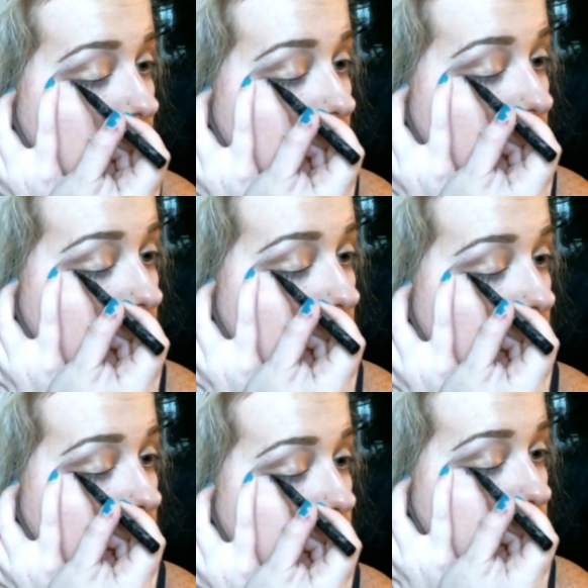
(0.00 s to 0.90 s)
And
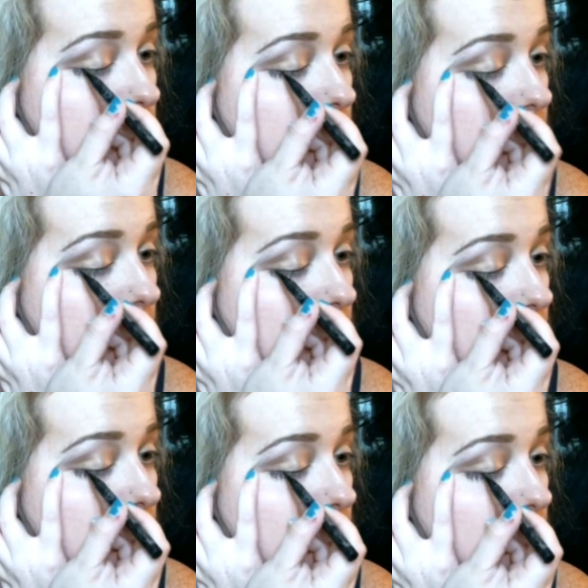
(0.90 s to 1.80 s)
I'm just going to
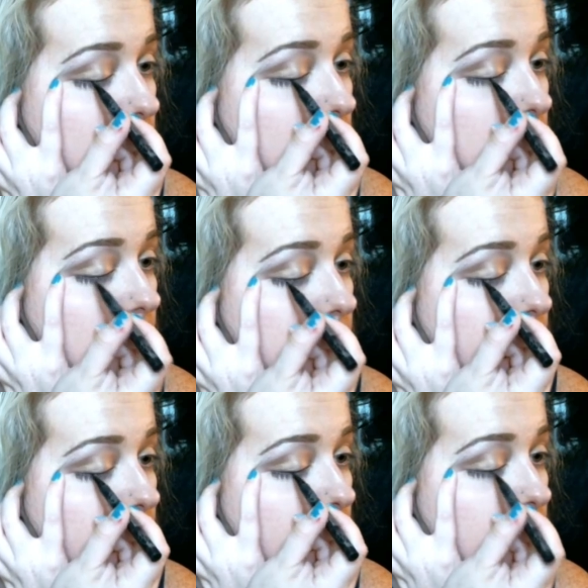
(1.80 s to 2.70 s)
add a
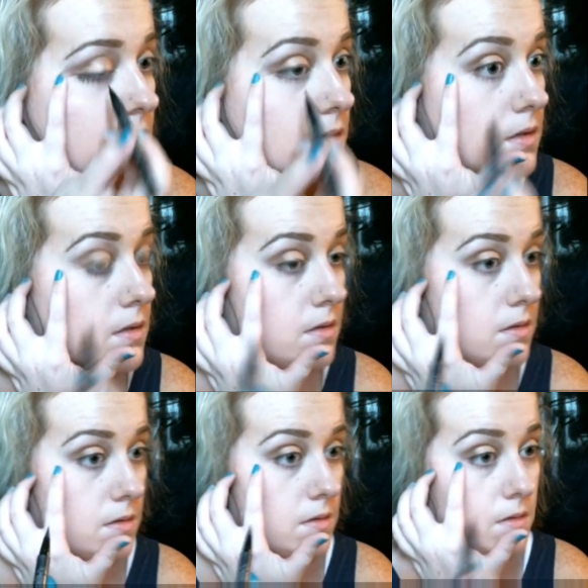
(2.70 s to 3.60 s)
very thin
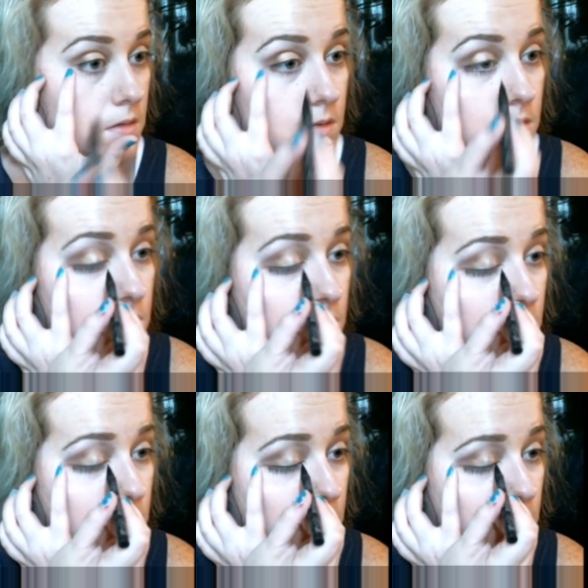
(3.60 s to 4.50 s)

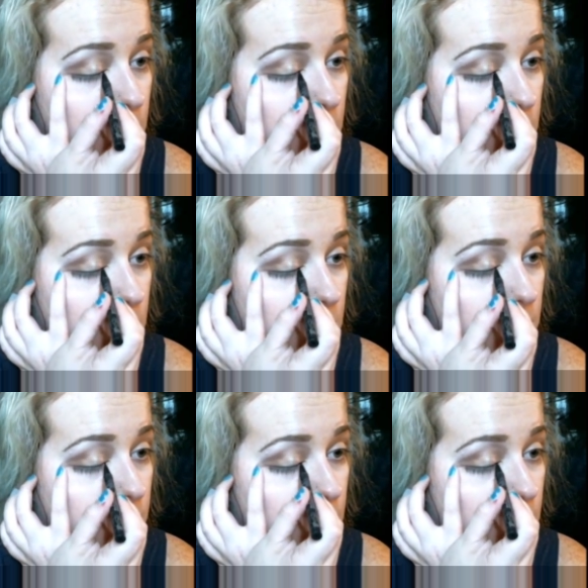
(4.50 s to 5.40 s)
line of
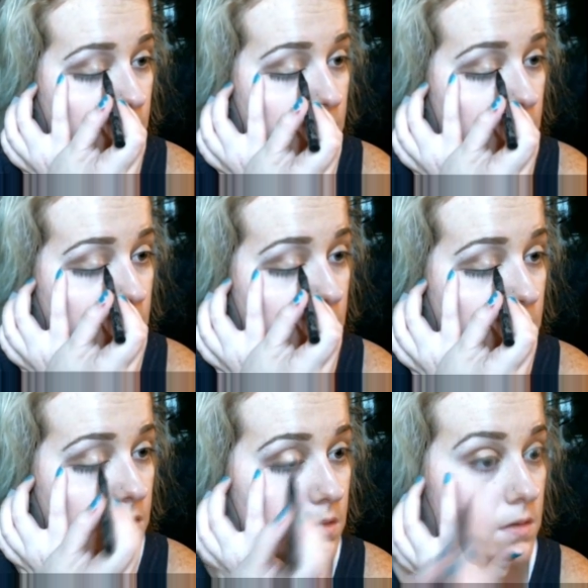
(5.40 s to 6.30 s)
eyeliner.
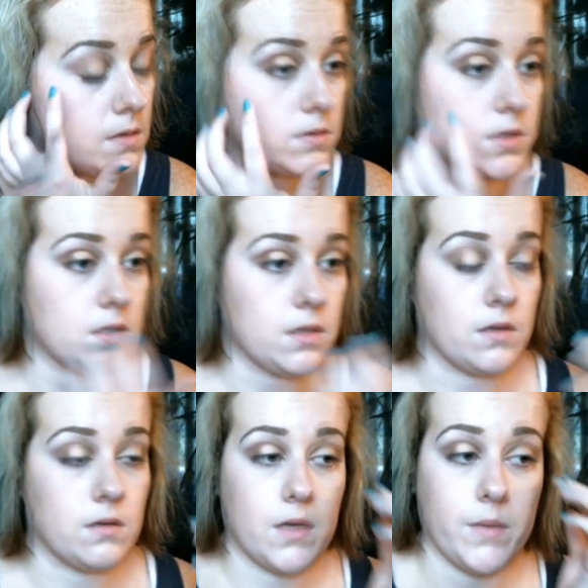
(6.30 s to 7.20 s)
Just a
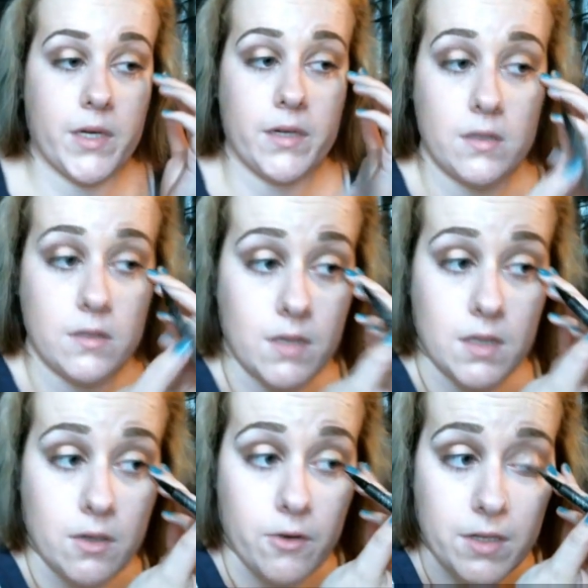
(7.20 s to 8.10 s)
little. I'm not going to do
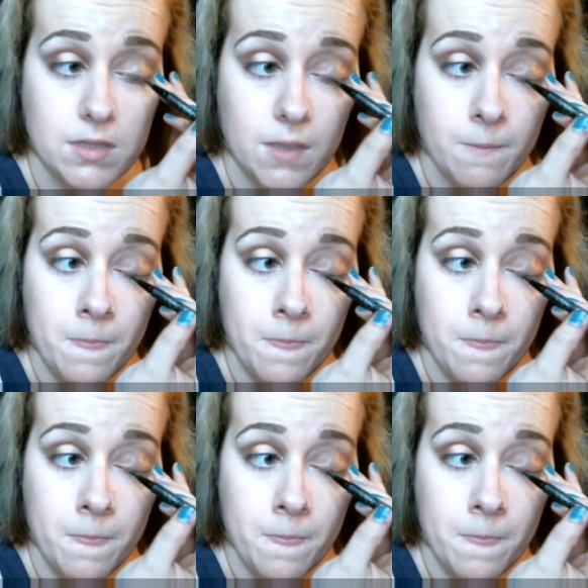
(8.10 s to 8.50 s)
anything crazy.